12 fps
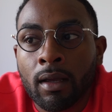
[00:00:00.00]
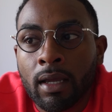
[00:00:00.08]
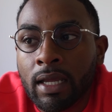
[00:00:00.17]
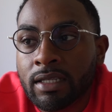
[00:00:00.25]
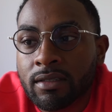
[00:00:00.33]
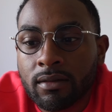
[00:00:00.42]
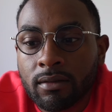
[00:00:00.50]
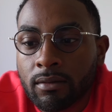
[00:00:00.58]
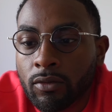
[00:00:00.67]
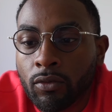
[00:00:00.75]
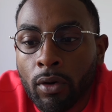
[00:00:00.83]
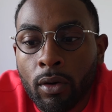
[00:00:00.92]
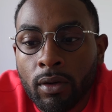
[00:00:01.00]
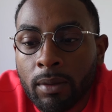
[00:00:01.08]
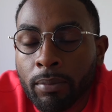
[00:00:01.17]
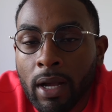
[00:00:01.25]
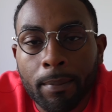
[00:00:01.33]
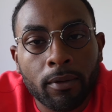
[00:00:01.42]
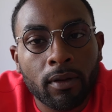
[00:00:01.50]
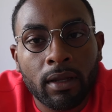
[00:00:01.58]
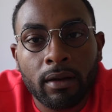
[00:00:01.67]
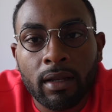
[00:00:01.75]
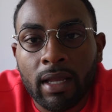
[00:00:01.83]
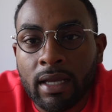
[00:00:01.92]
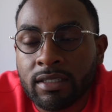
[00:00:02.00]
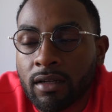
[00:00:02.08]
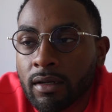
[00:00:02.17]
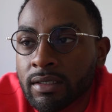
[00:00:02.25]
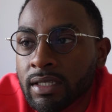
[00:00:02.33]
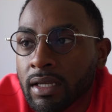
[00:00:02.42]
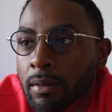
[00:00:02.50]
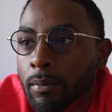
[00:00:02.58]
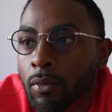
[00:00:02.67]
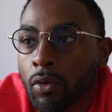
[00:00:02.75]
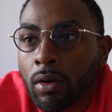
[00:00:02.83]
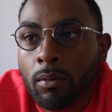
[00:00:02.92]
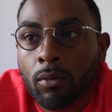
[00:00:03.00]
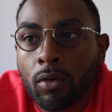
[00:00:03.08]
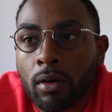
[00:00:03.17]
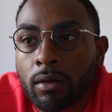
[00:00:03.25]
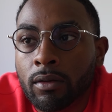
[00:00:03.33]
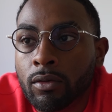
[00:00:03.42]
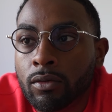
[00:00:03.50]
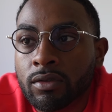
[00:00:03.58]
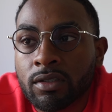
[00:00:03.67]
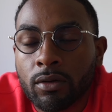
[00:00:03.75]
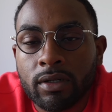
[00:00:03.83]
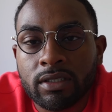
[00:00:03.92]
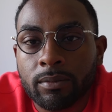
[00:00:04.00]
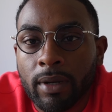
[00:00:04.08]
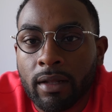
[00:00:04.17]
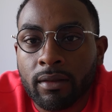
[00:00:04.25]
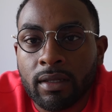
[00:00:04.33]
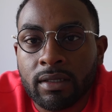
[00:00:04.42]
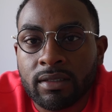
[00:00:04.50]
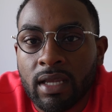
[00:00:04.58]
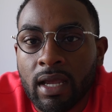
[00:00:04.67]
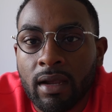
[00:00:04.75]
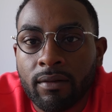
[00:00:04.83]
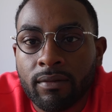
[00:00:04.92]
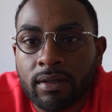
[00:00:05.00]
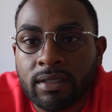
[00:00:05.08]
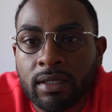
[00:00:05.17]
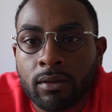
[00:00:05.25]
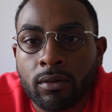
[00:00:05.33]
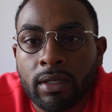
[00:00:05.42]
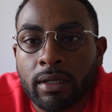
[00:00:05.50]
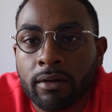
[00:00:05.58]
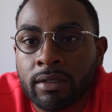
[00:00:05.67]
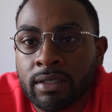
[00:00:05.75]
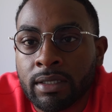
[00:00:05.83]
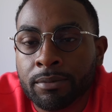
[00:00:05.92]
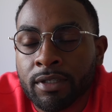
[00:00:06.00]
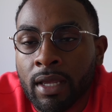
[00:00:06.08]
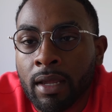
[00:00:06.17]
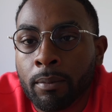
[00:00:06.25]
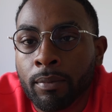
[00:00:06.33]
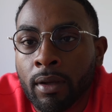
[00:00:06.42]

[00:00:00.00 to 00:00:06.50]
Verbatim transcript: It's grown in popularity. I start seeing more and more news stories about this every single year, it seems like.